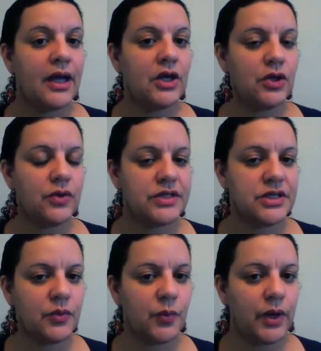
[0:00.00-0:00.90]
And
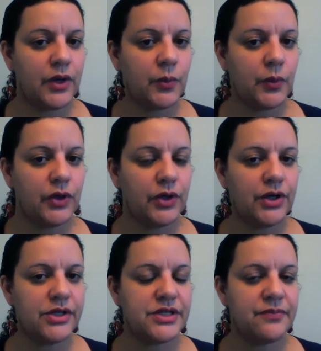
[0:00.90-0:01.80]
noticing one
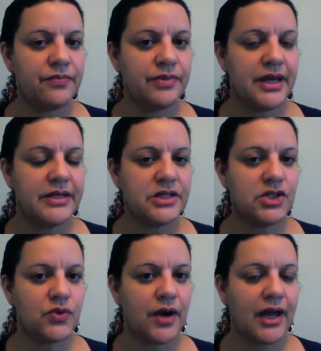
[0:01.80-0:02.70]
word that
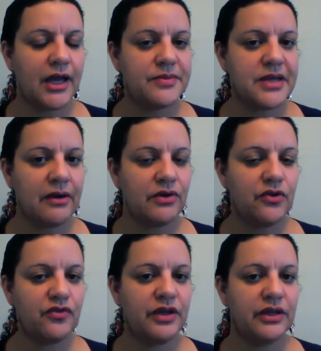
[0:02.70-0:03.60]
describes how
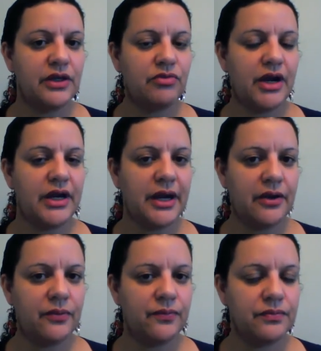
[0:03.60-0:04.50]
you're feeling right now.